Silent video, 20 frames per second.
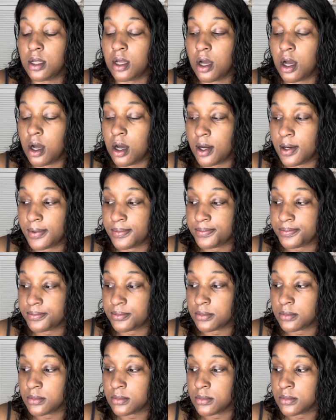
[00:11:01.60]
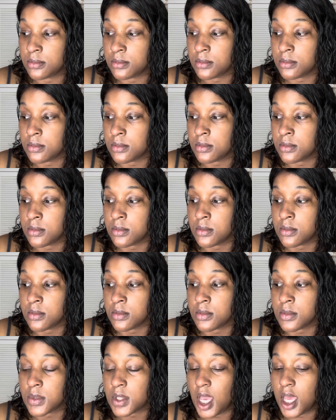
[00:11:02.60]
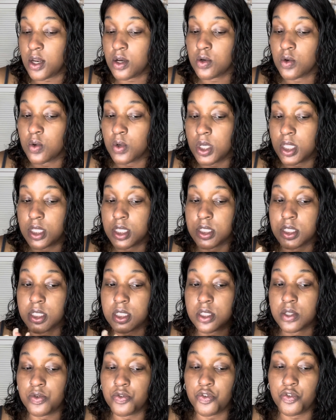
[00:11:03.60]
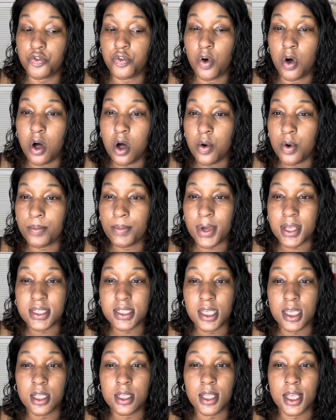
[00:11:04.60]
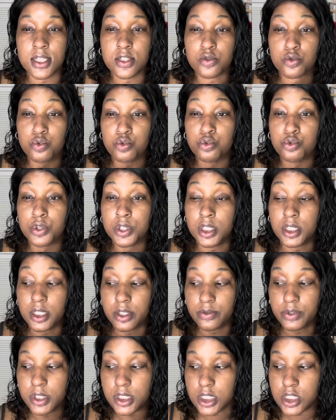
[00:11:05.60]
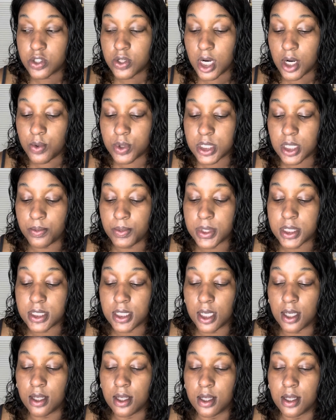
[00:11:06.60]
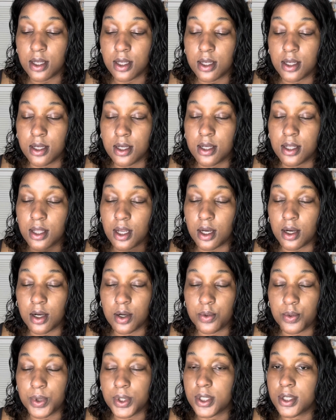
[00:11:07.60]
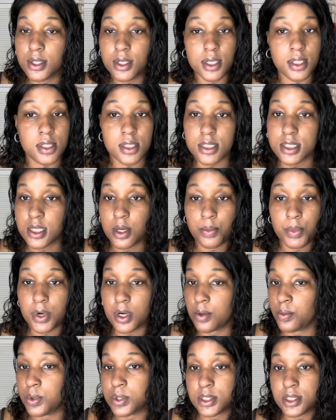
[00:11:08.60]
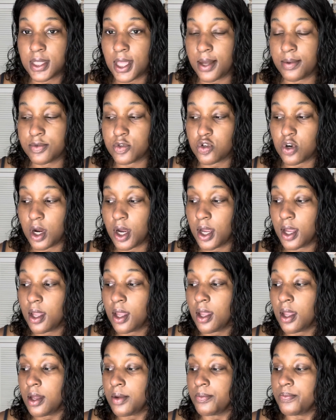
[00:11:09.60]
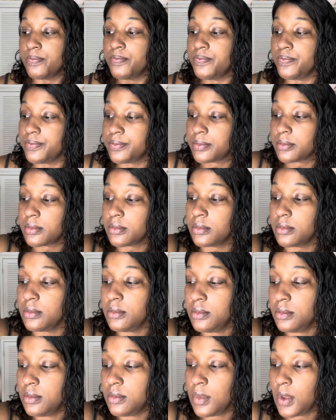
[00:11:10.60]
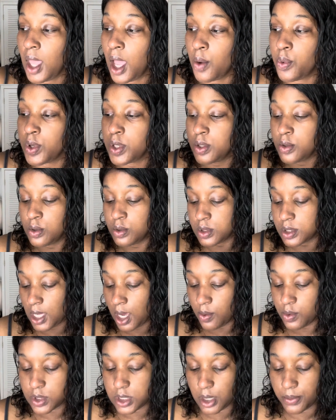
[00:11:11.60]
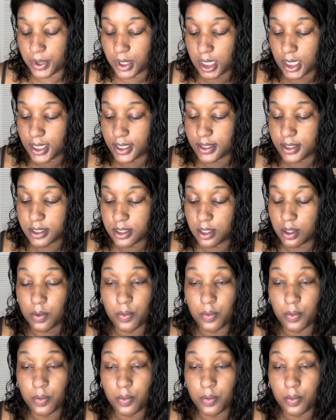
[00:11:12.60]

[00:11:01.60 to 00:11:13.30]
I don't know, in this fall when my skin gets really, really dry, which I'm going to say, knock on wood, in the summer it wasn't that dry. I will double cleanse.